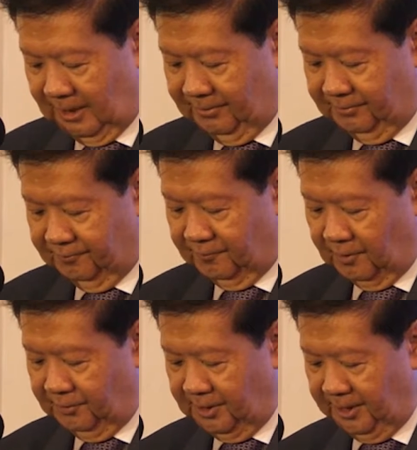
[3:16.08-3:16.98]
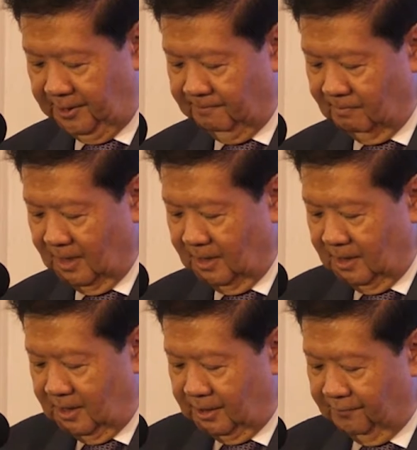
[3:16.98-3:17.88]
And fourthly,
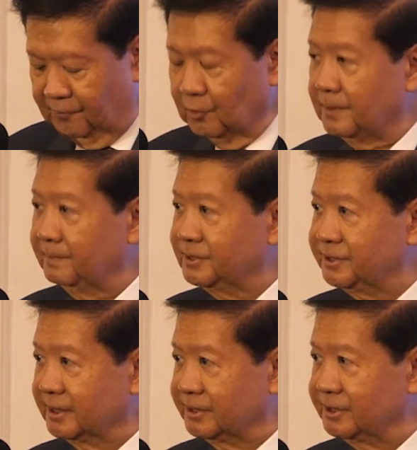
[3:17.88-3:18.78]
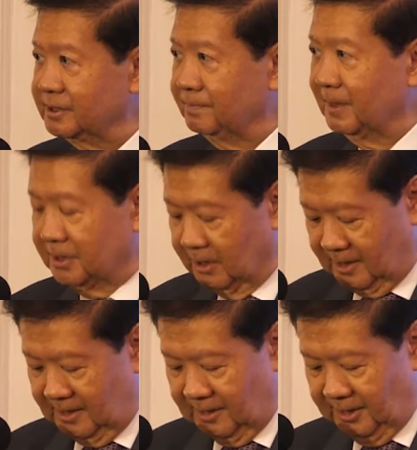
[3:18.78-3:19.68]
the food business,
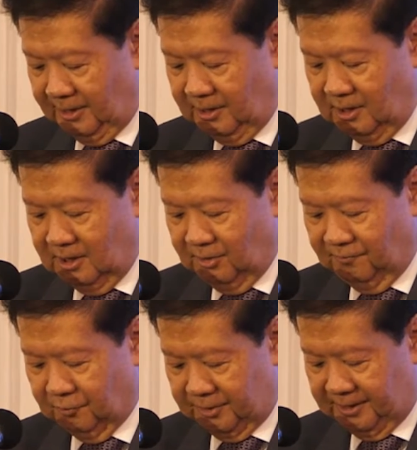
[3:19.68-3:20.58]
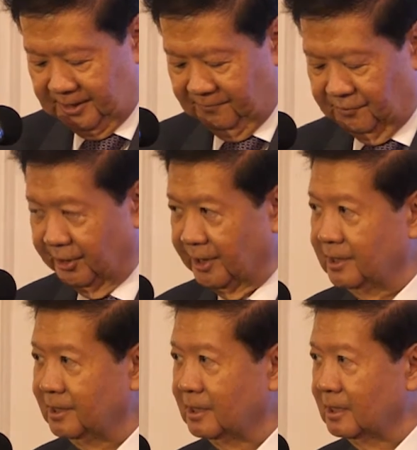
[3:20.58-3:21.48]
particularly food delivery.
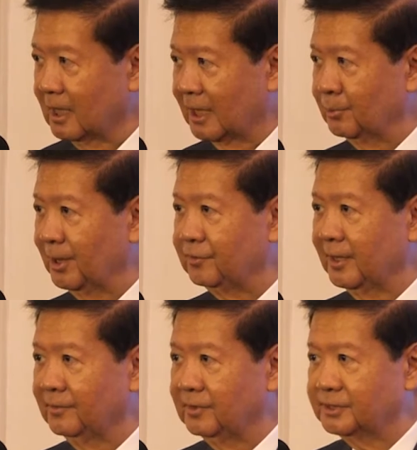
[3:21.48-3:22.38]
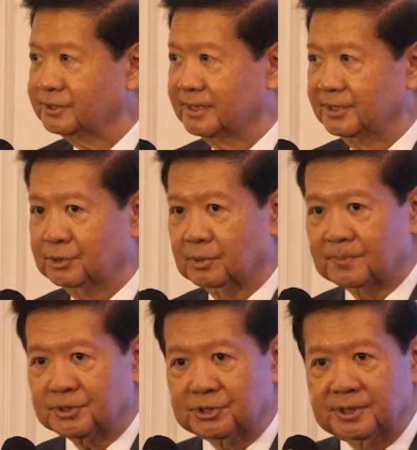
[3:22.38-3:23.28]
And we think these are the new
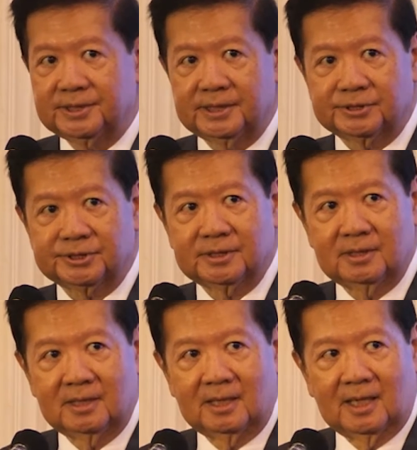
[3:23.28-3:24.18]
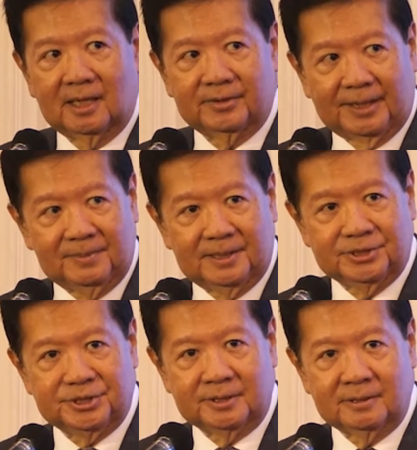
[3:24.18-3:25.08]
opportunities that
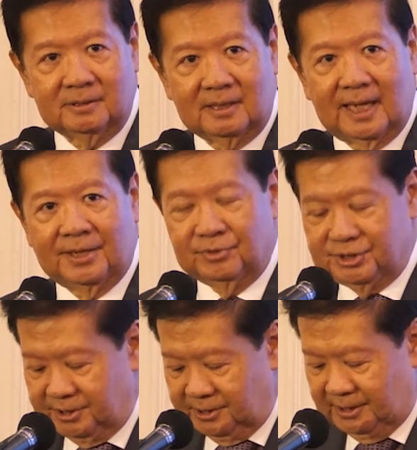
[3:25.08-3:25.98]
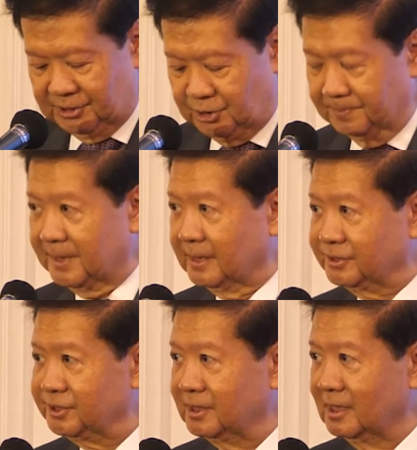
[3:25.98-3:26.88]
Malaysian and regional
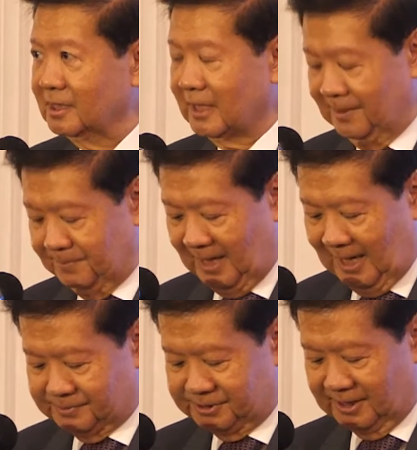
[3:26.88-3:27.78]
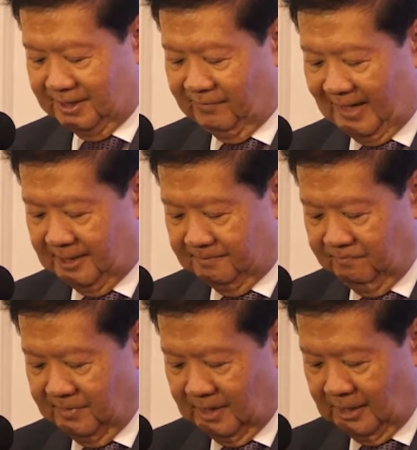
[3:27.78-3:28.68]
entrepreneurs can perhaps develop
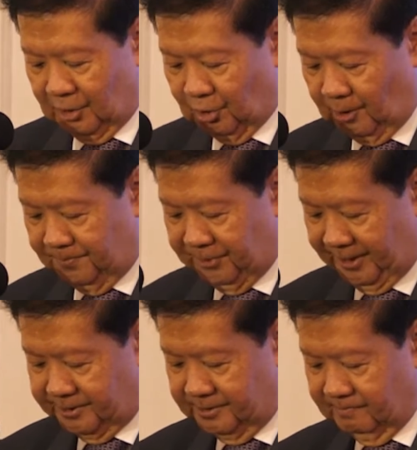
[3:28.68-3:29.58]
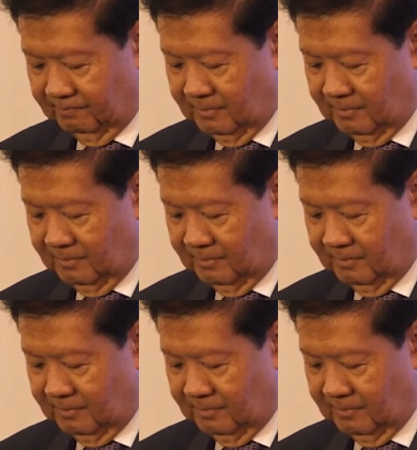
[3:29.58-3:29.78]
and cooperate.